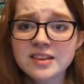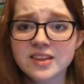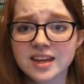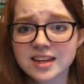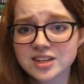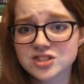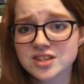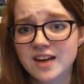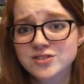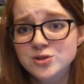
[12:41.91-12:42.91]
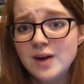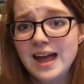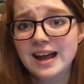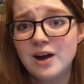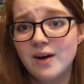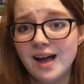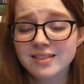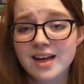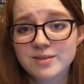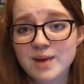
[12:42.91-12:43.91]
They just have to hang out at
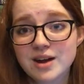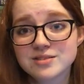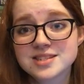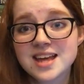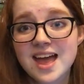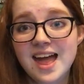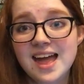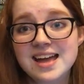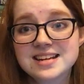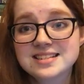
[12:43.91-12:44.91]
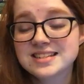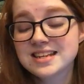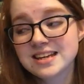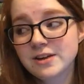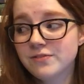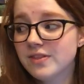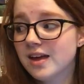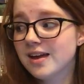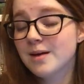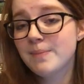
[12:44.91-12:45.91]
Latham House and see if
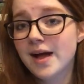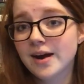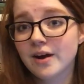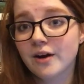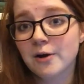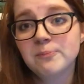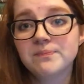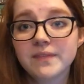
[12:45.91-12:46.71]
they get better.